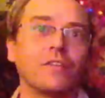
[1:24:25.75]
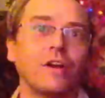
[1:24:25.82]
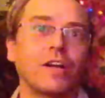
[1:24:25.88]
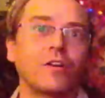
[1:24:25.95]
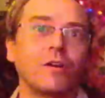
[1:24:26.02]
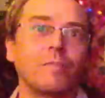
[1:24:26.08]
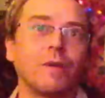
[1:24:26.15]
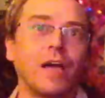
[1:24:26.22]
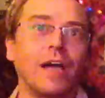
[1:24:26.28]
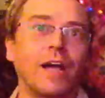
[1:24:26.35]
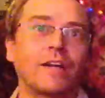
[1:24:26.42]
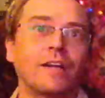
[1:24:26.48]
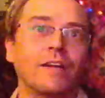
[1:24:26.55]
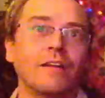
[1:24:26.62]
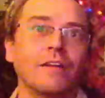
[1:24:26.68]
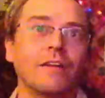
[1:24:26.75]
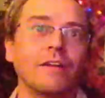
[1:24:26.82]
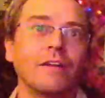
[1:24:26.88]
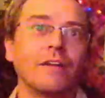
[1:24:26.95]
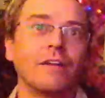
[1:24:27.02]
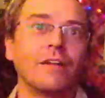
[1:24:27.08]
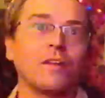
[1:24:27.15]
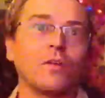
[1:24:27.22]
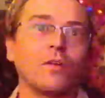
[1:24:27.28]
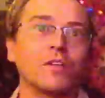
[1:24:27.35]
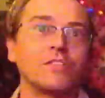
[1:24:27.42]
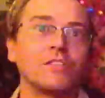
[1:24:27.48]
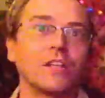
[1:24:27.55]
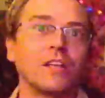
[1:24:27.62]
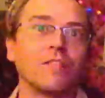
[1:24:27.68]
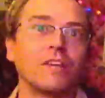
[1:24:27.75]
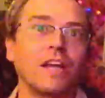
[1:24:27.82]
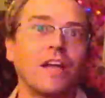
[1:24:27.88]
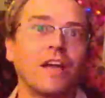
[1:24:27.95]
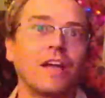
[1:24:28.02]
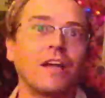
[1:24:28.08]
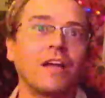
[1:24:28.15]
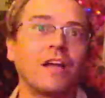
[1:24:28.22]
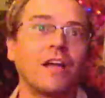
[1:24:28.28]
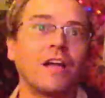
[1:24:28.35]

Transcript: Gregory Peck. Laurence Olivier.